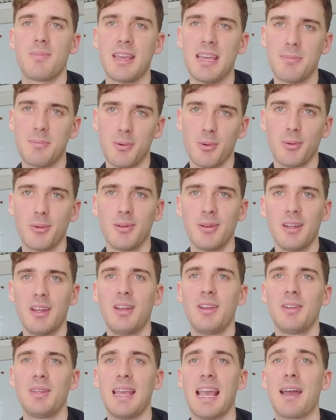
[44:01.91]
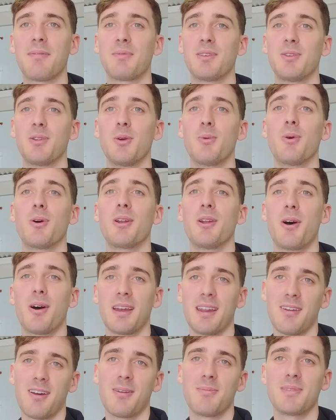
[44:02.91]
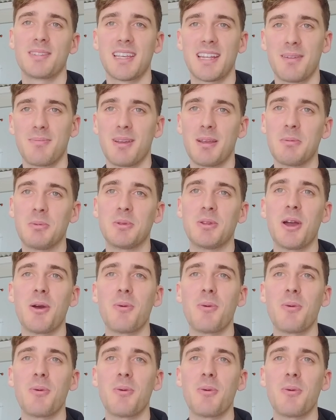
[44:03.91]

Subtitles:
of people, you have to do what 99% of people